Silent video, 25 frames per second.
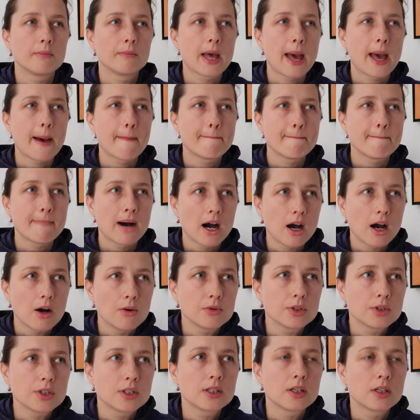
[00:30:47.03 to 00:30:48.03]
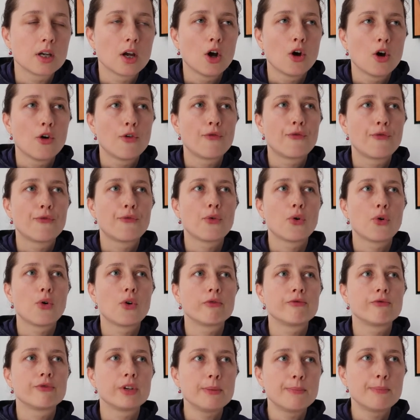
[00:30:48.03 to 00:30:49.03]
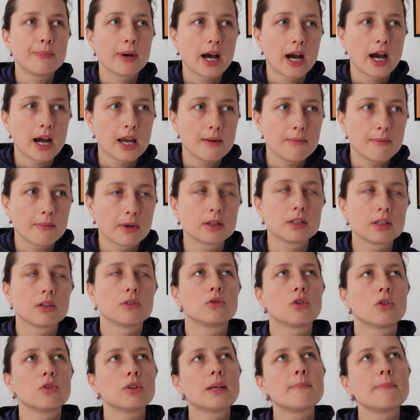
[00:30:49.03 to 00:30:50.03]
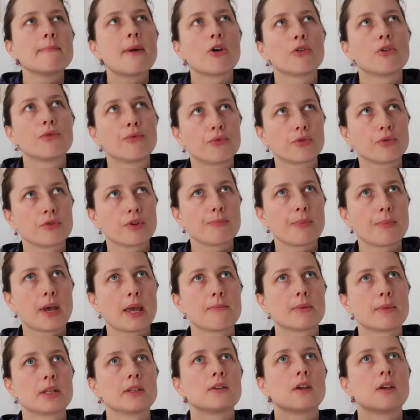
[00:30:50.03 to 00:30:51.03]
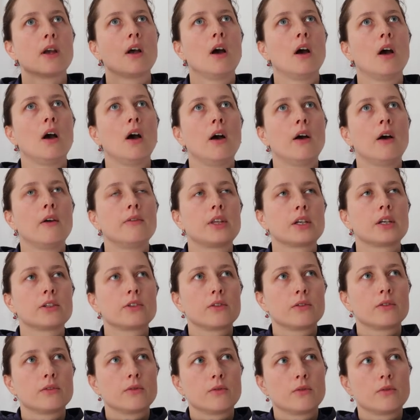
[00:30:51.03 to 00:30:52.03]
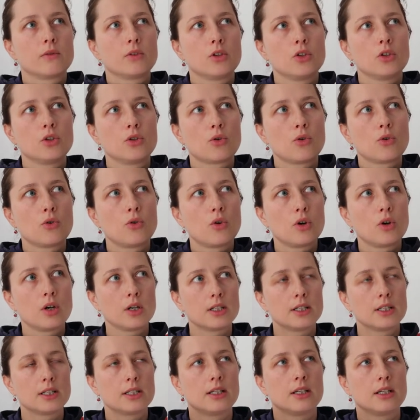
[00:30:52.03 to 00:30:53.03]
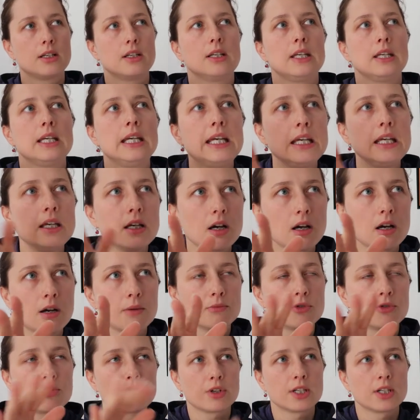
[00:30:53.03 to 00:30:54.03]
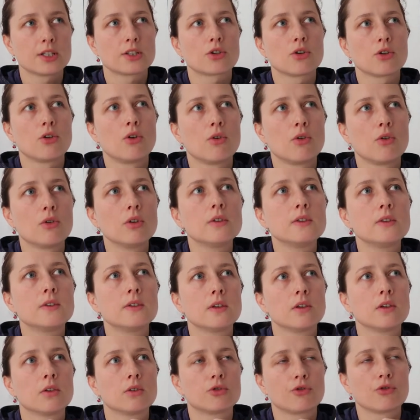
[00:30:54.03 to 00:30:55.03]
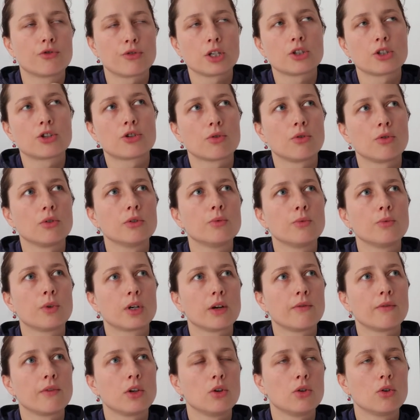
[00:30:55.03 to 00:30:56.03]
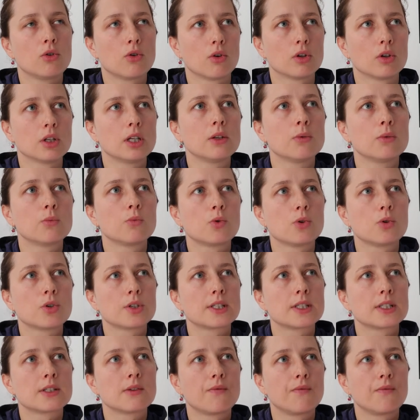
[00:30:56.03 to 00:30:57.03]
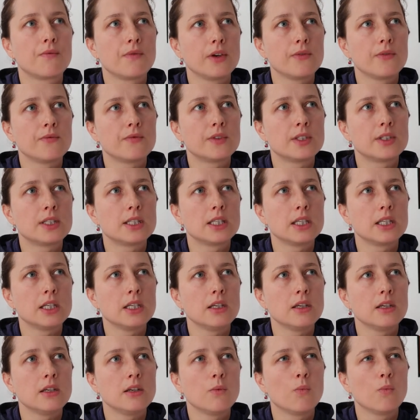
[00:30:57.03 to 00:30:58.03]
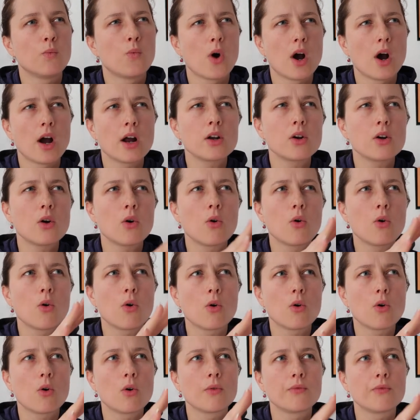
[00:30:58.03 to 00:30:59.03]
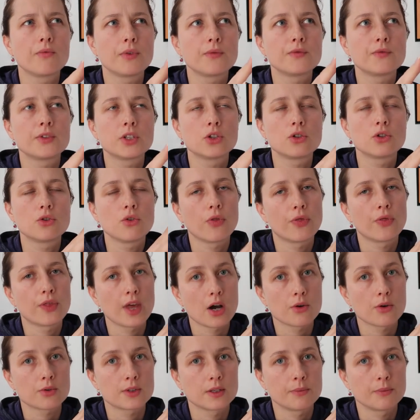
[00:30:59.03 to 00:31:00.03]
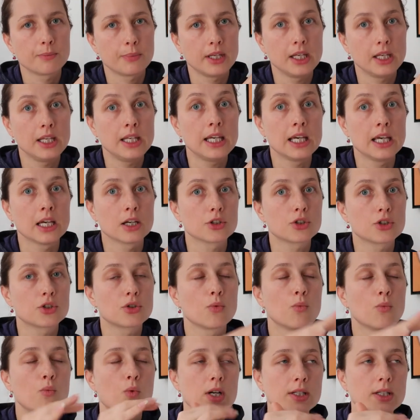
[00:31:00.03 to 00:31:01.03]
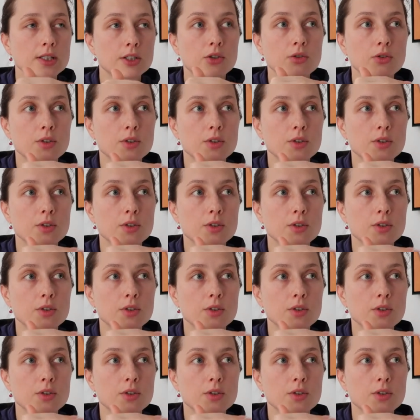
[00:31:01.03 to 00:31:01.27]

amount for repayment, not the amount for repayment, that your income threshold, threshold, whatever you call it, was 51 or 52,000 per year. So once